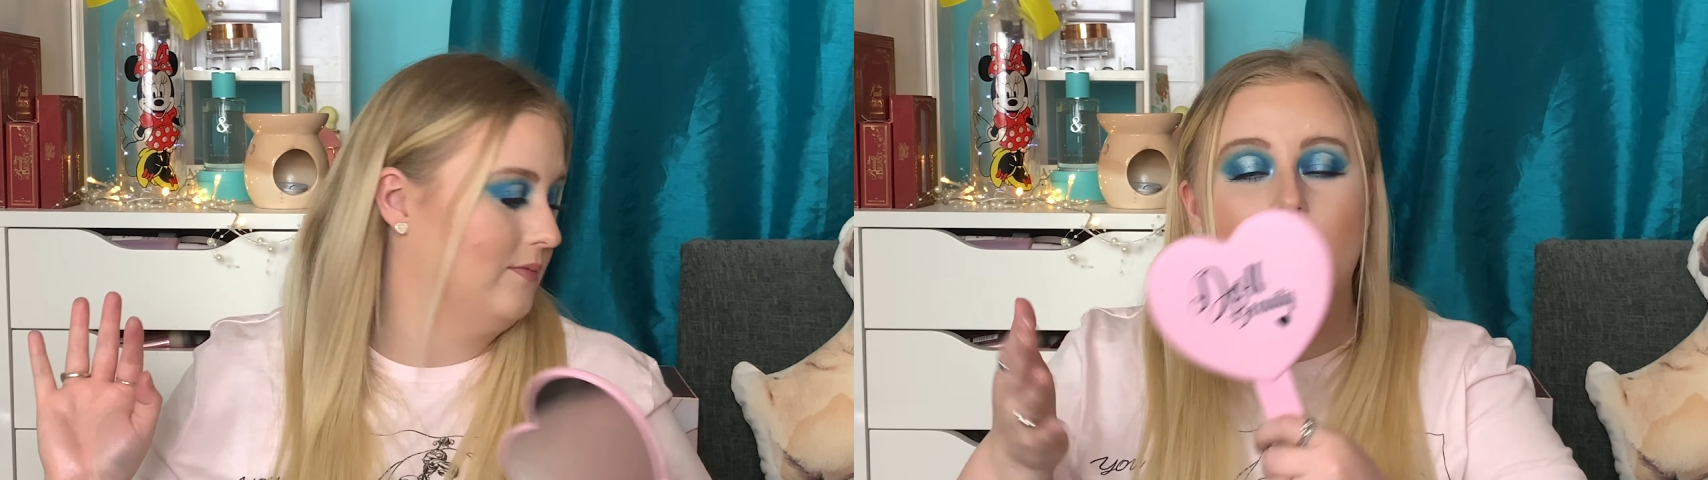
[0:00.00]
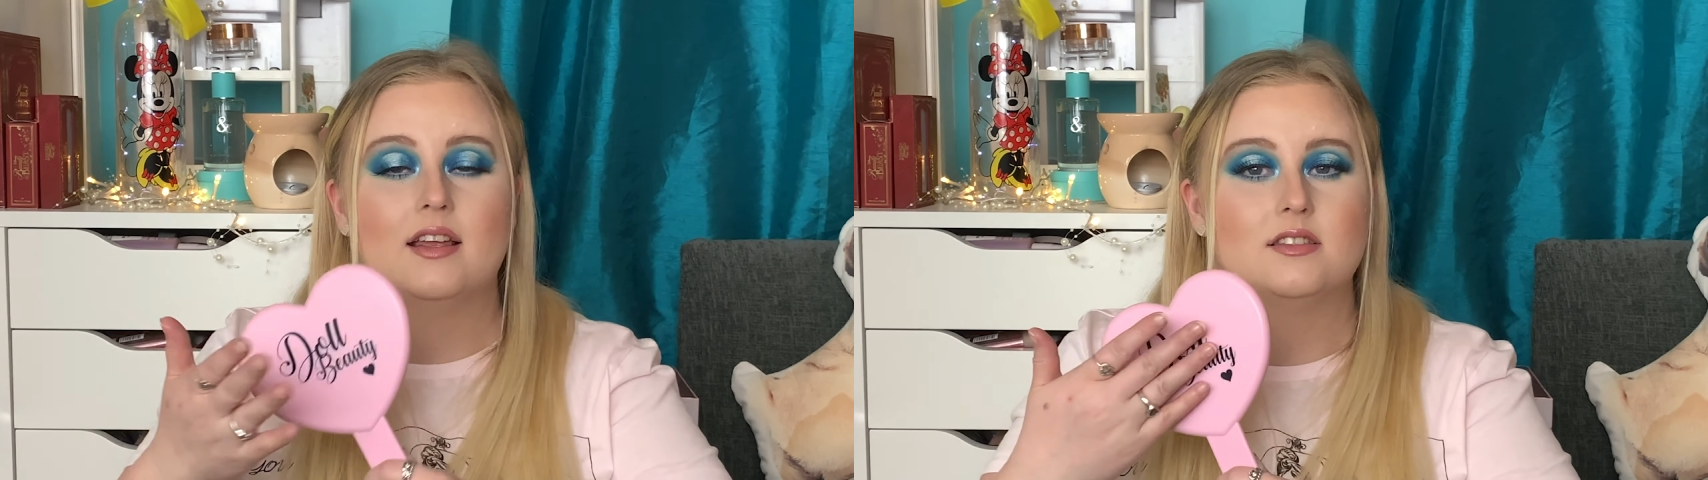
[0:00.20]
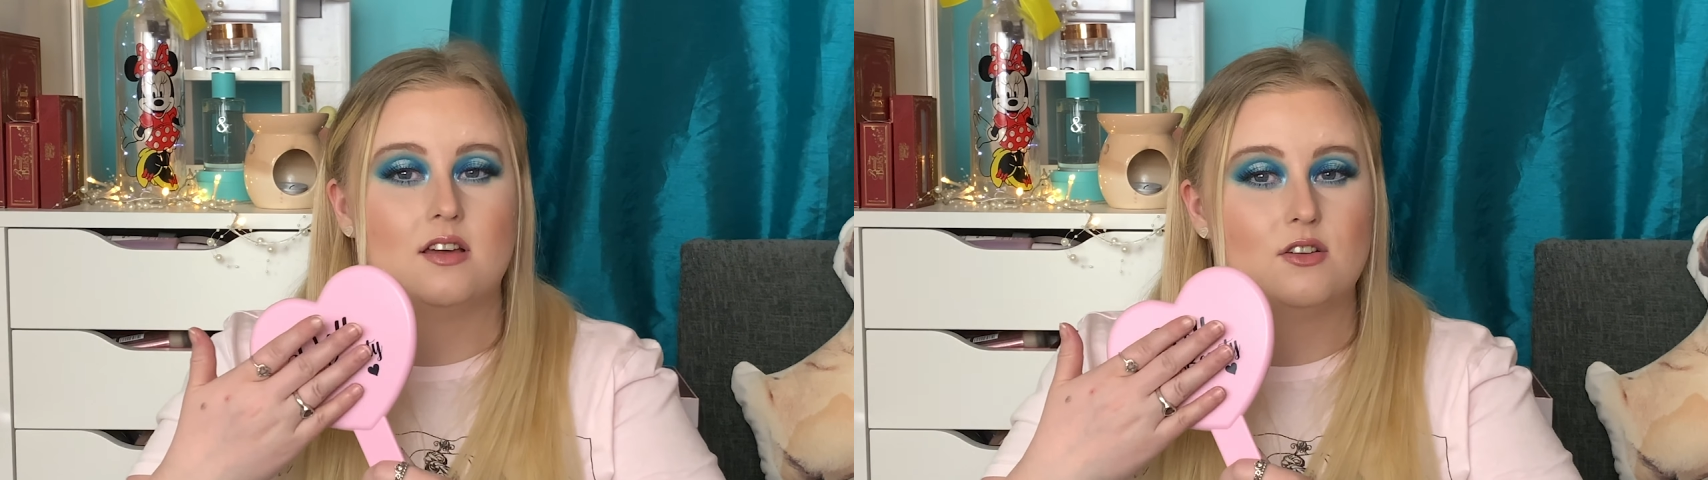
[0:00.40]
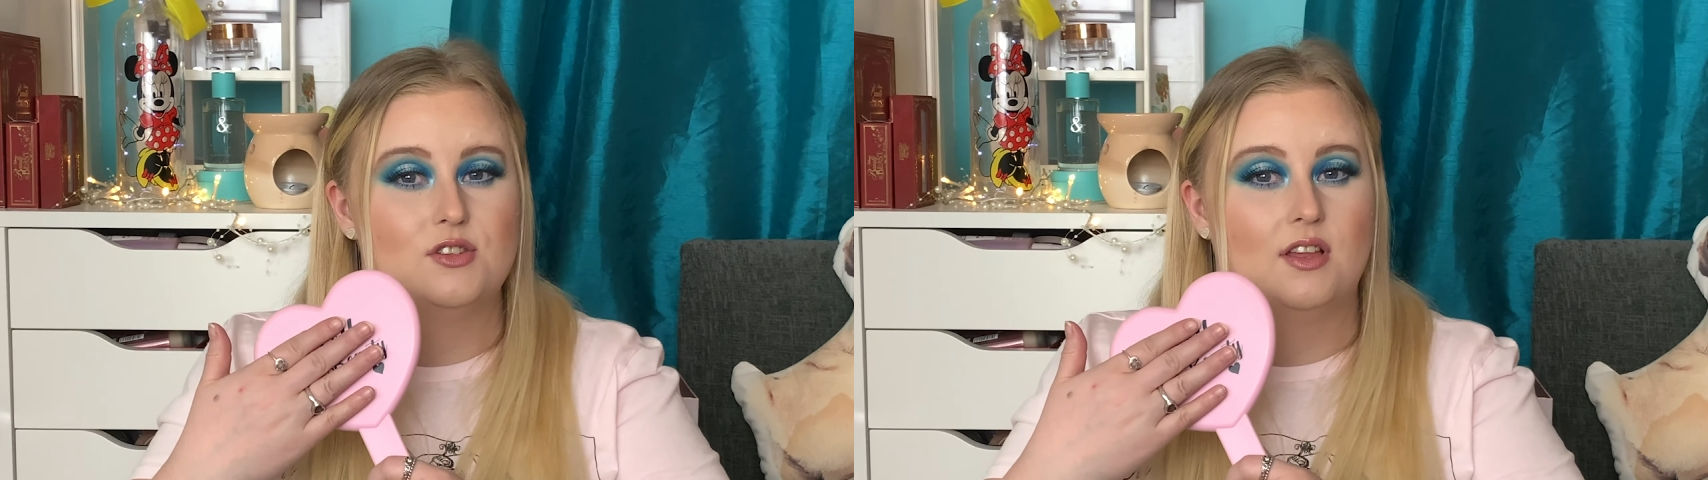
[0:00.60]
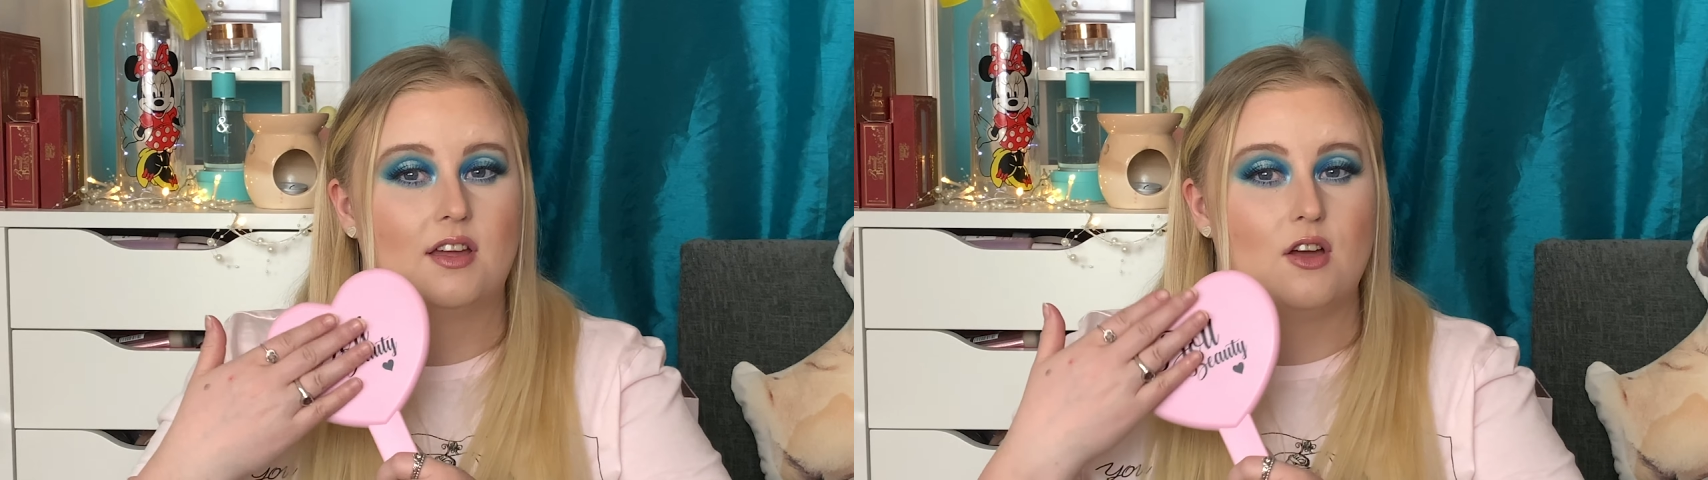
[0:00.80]
And it's also
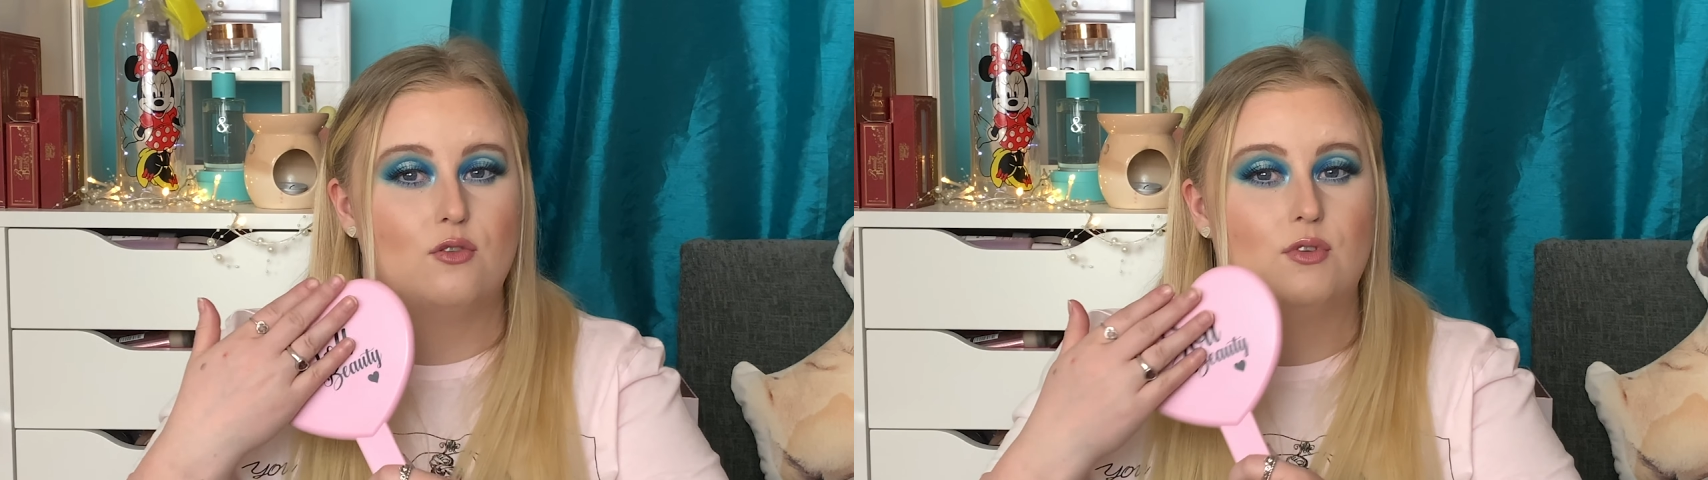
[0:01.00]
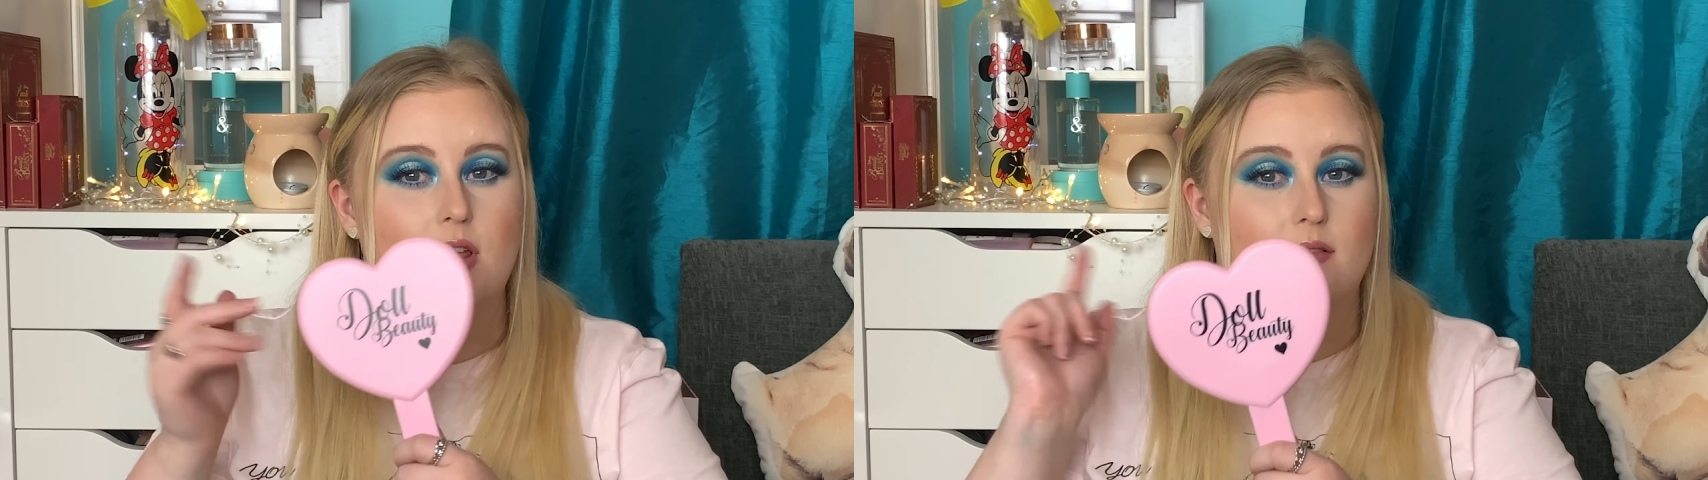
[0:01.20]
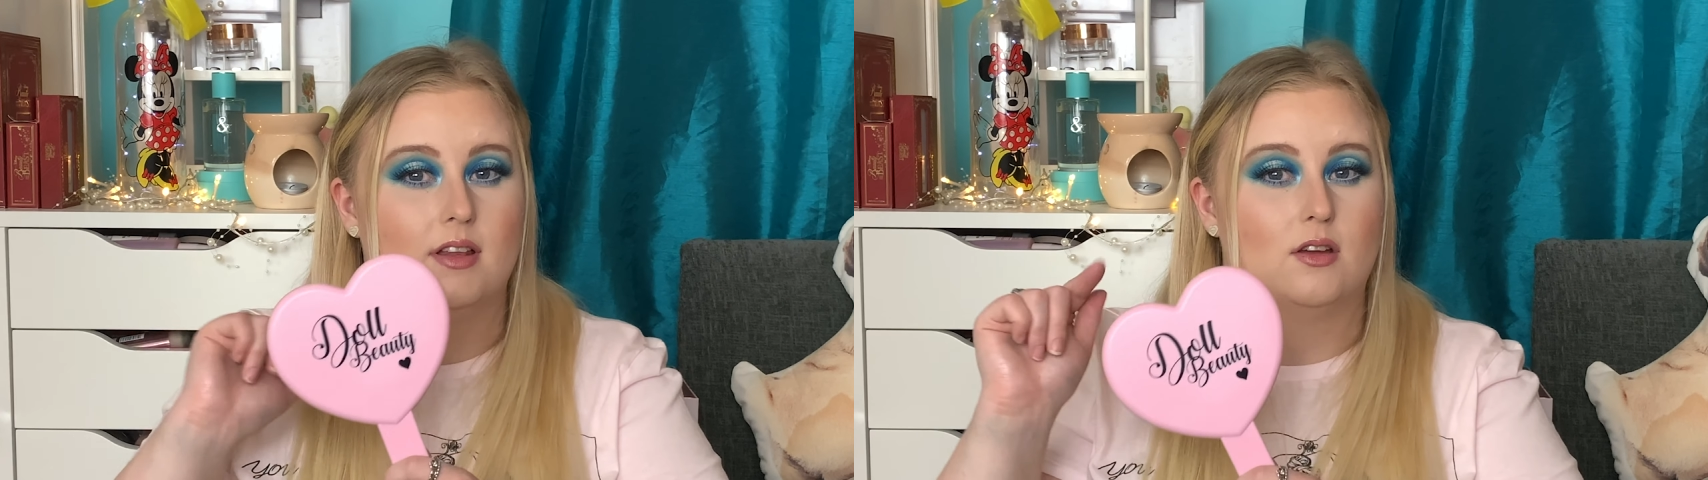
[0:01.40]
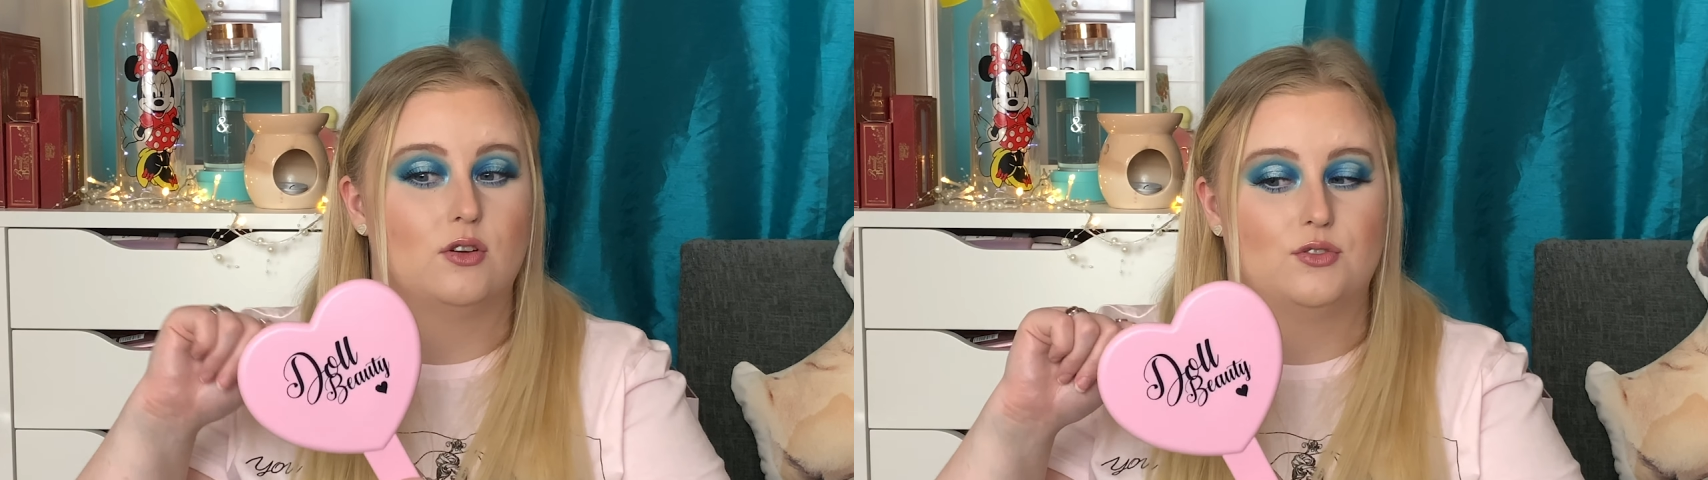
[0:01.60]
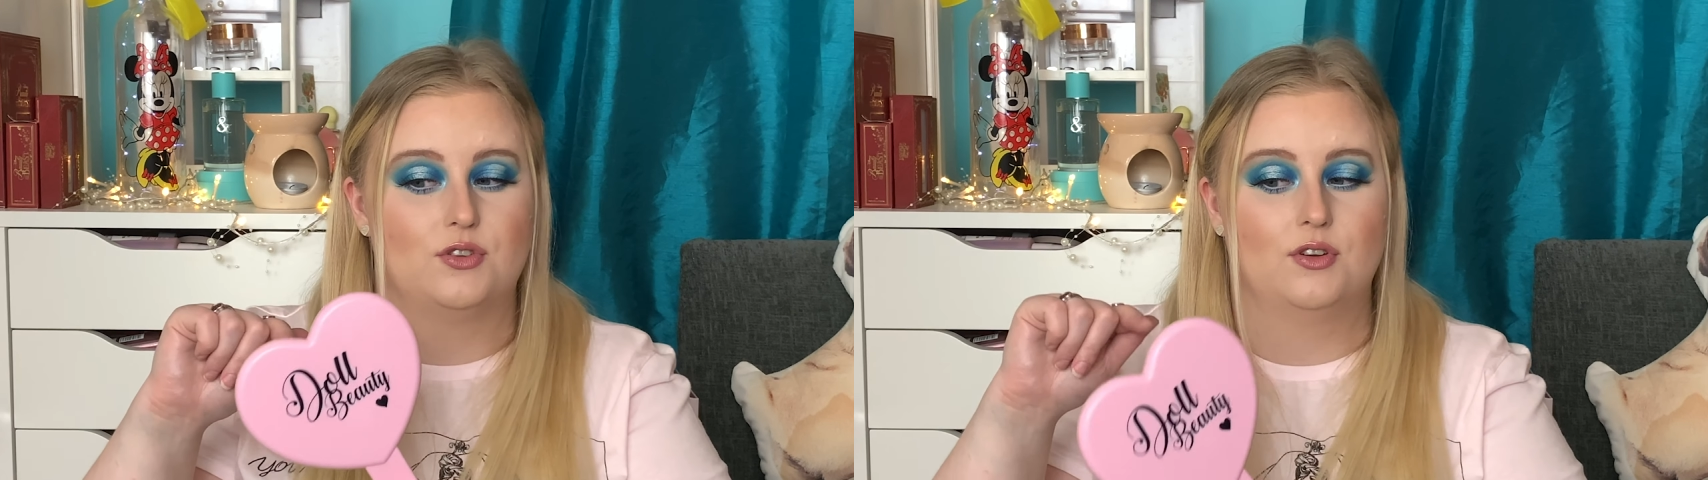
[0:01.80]
like a really good